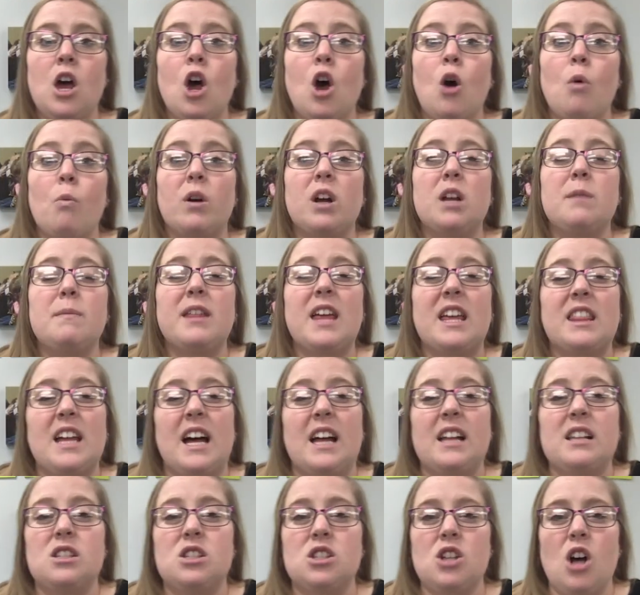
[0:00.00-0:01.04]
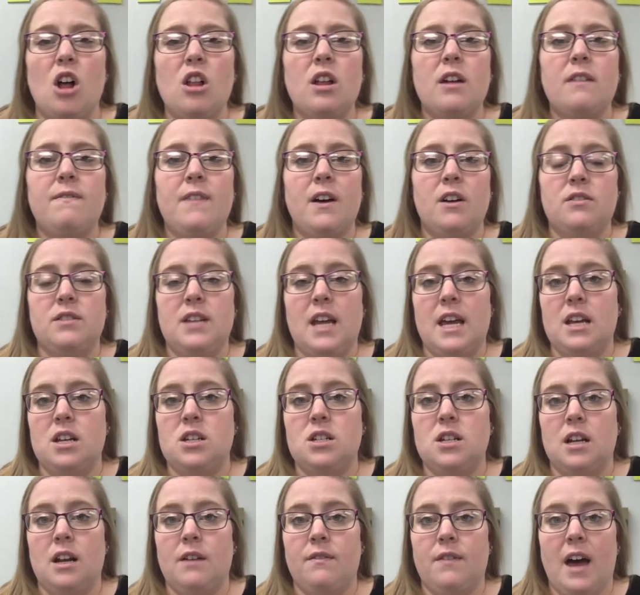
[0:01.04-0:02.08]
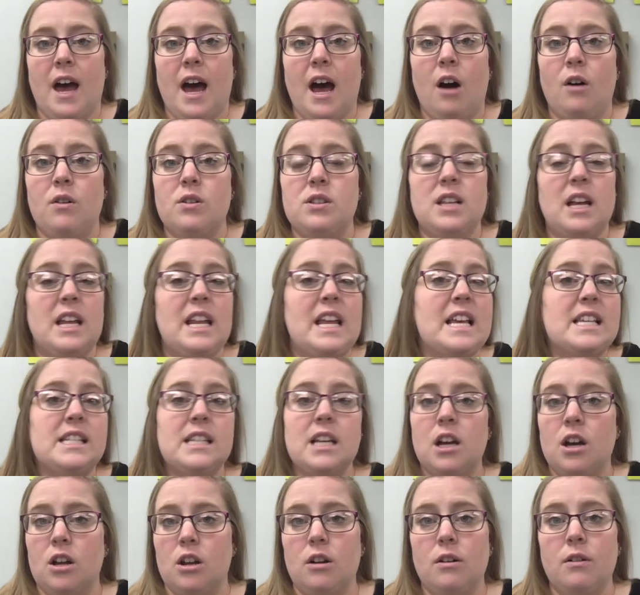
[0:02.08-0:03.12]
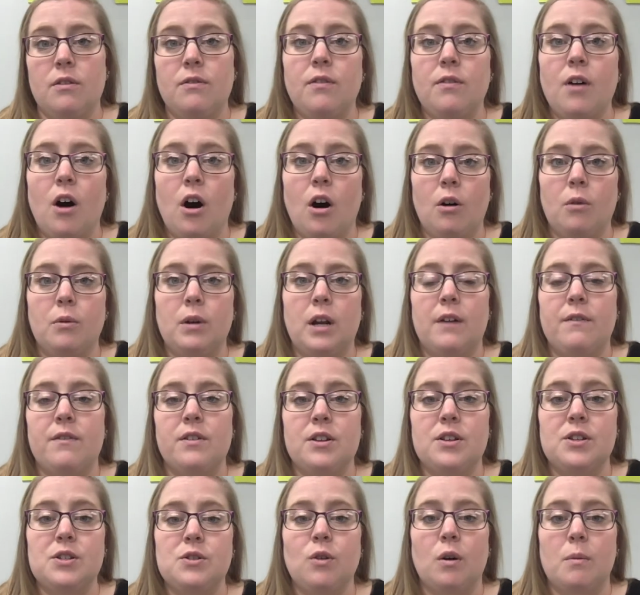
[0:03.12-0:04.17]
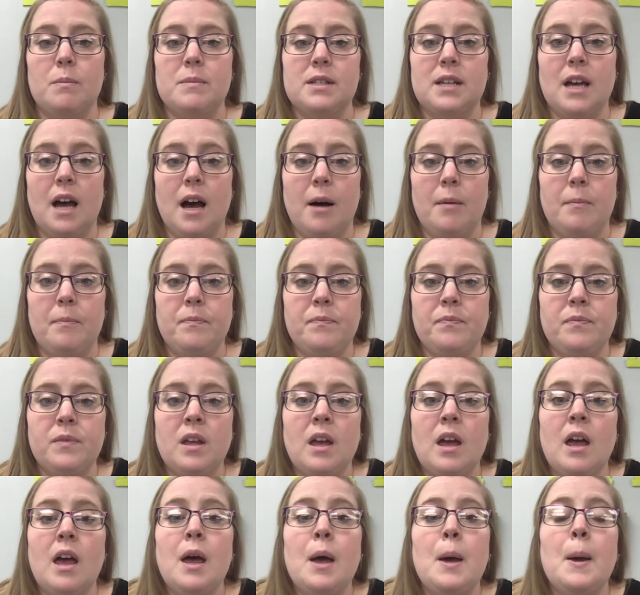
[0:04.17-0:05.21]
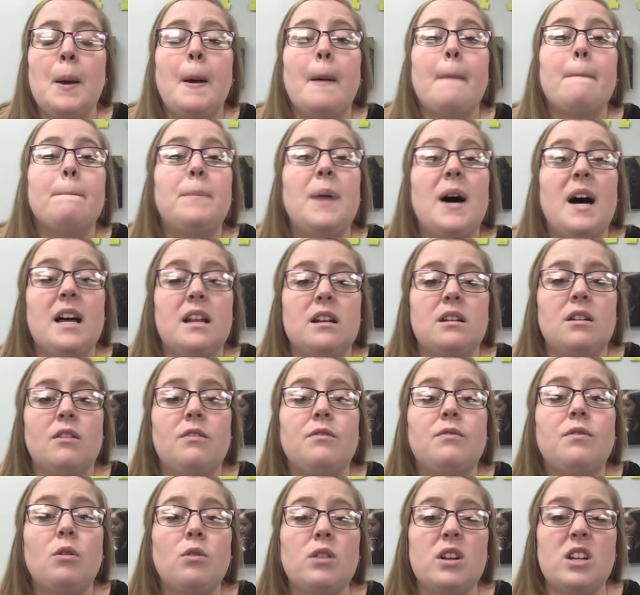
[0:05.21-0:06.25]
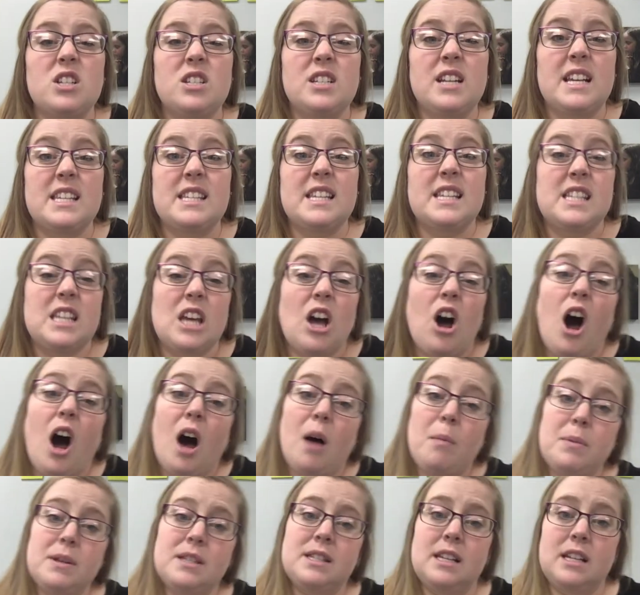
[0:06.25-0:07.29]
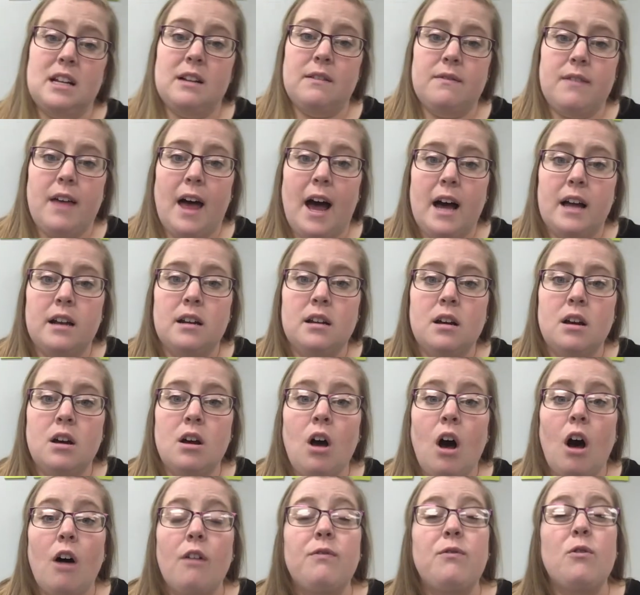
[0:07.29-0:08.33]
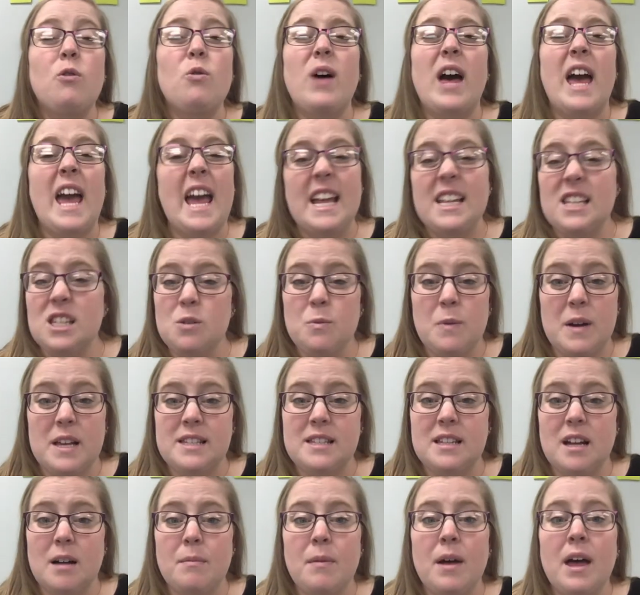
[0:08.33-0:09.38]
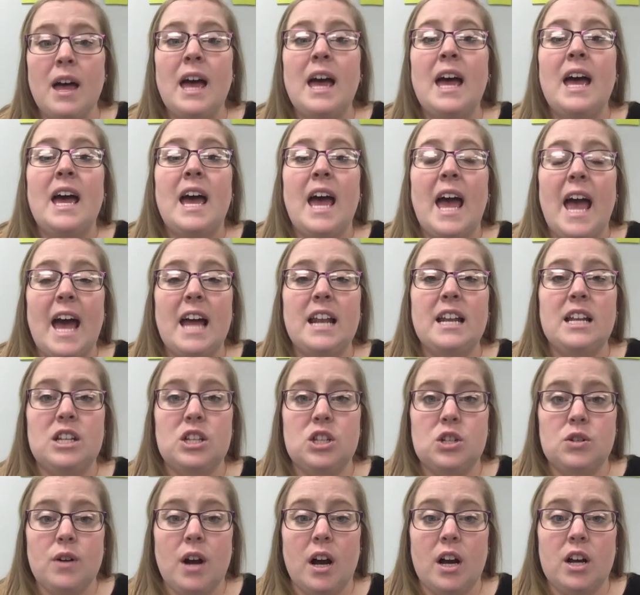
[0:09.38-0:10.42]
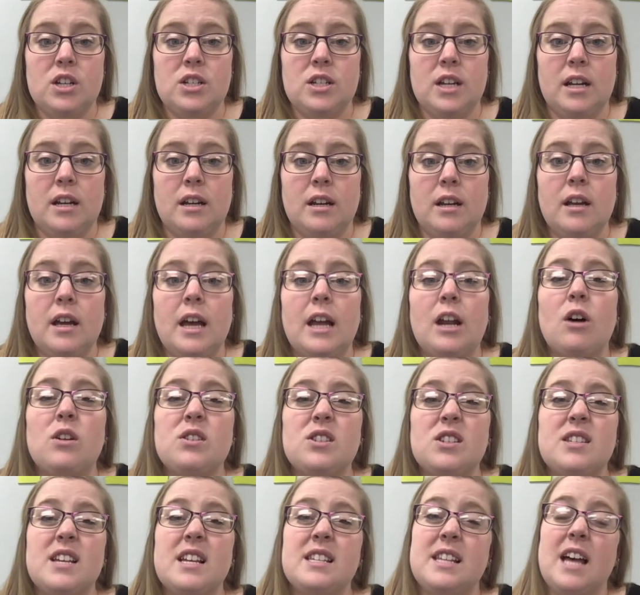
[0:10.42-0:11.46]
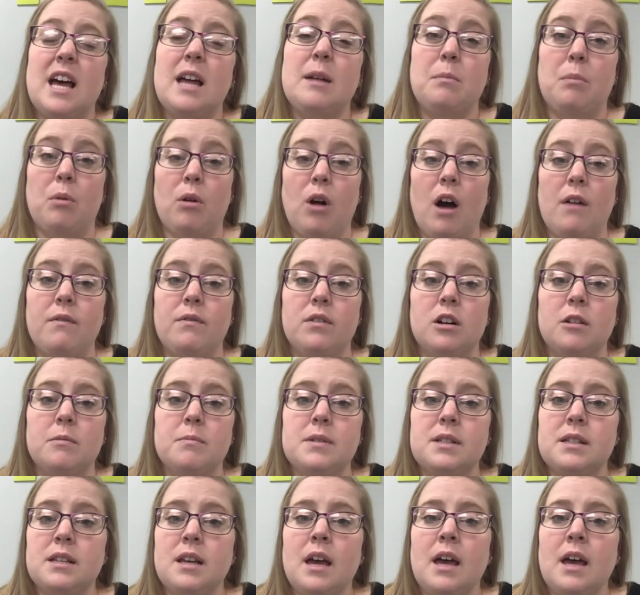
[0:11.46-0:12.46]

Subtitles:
we're going to be like that solid foundation of a house that isn't going to fall whenever the storms come. But foolishness is the opposite of that. A fool hates wisdom and instruction. It also says that in Proverbs.